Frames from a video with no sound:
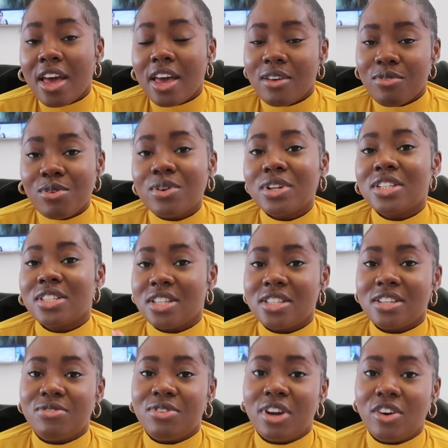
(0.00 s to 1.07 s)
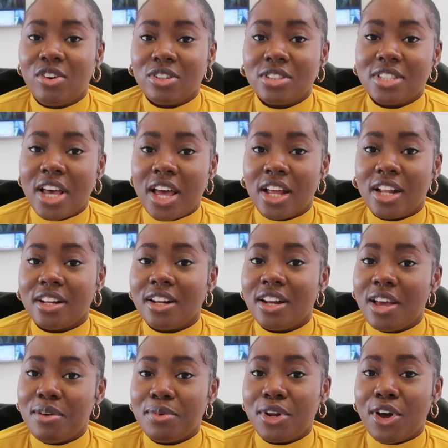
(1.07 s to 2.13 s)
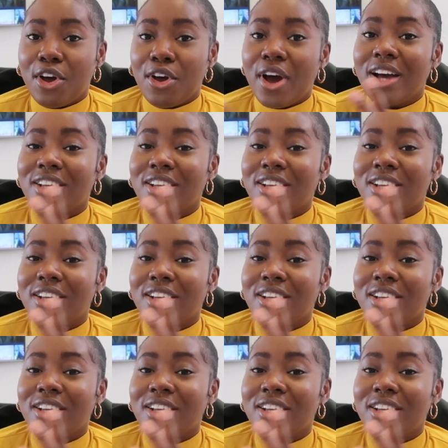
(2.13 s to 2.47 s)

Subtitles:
If you want to see different content, let me know.